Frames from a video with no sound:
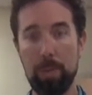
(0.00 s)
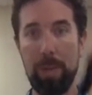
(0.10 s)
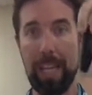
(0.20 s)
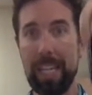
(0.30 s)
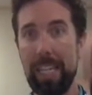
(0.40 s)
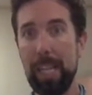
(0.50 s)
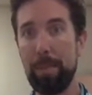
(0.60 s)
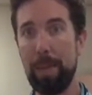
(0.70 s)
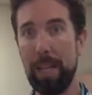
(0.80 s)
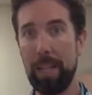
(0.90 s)
We can dip
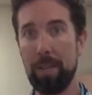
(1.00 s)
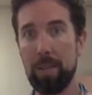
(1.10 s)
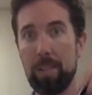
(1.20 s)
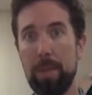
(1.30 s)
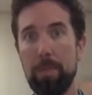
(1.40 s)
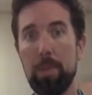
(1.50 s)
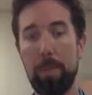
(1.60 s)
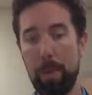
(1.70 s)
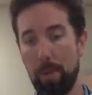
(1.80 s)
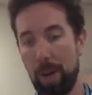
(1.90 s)
it in some
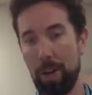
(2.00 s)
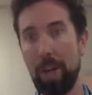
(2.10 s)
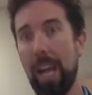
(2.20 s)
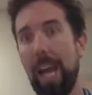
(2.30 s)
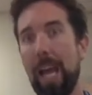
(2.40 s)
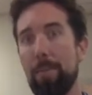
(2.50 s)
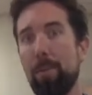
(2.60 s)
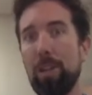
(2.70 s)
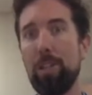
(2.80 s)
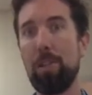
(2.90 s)
soapy water and
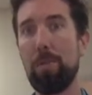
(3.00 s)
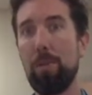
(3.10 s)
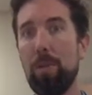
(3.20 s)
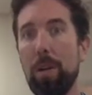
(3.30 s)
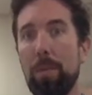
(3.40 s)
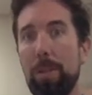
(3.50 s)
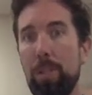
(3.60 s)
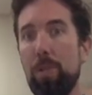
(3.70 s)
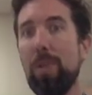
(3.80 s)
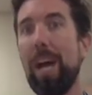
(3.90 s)
brush it through, but
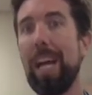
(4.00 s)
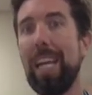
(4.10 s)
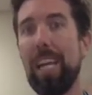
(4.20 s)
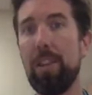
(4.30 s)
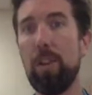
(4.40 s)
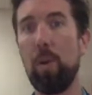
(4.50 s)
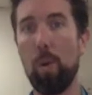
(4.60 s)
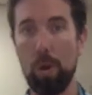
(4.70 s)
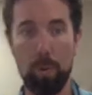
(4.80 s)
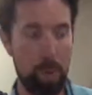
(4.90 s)
do not get the
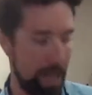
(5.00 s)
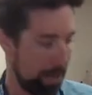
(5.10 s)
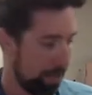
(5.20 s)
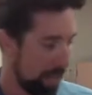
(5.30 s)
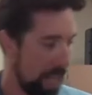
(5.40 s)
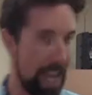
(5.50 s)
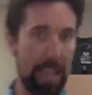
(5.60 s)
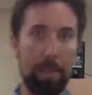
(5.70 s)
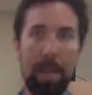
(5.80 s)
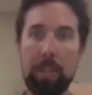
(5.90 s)
cork wet. And
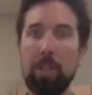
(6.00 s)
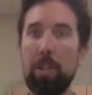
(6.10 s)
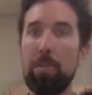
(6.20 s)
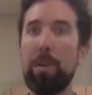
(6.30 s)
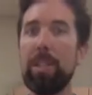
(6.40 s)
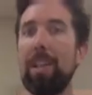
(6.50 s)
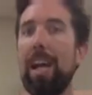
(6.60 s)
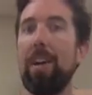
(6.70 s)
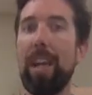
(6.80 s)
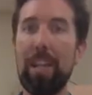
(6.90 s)
then make sure you rinse it
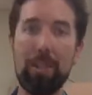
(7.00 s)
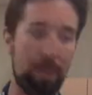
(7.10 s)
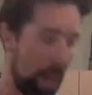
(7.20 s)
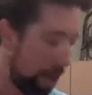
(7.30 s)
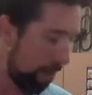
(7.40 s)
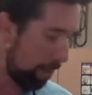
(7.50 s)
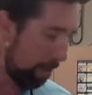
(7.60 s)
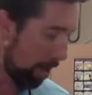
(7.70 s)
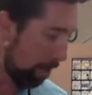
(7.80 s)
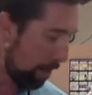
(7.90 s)
out and dry off the
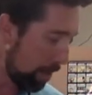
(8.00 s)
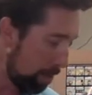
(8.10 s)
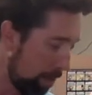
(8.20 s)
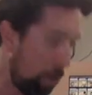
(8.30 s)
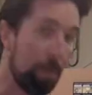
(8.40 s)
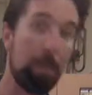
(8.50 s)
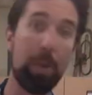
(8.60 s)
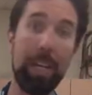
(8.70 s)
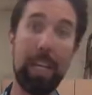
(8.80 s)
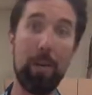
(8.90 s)
mouthpiece before
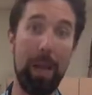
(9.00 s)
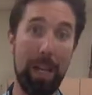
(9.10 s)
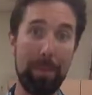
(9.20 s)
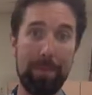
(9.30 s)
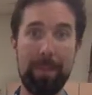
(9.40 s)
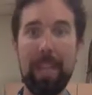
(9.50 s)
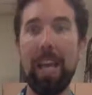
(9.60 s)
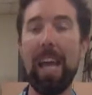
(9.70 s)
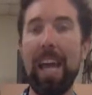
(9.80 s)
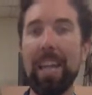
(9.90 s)
putting it away.
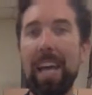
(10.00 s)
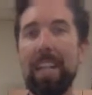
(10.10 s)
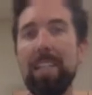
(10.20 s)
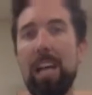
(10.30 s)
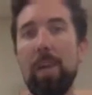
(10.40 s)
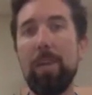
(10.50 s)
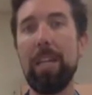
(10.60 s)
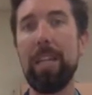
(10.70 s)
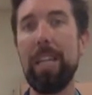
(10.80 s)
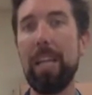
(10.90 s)
And that is how we
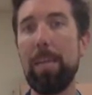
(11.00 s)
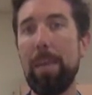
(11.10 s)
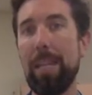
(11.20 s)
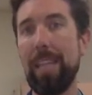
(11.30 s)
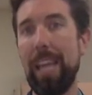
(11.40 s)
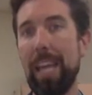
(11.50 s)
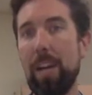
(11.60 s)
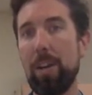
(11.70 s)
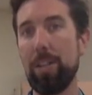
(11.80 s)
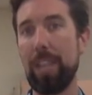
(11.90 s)
clean and maintain
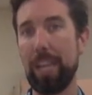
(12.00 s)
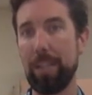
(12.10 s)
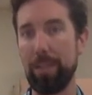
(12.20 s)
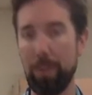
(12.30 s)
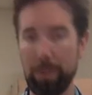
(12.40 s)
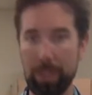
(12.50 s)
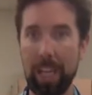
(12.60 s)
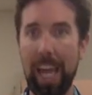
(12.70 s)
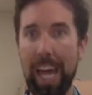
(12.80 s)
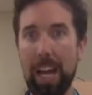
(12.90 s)
our saxophones
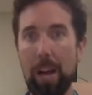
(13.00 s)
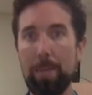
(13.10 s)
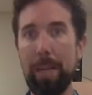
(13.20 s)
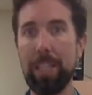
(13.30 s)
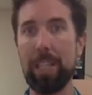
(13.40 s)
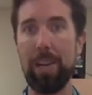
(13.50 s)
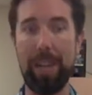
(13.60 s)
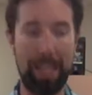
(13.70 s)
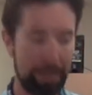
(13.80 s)
and our bass clarinet.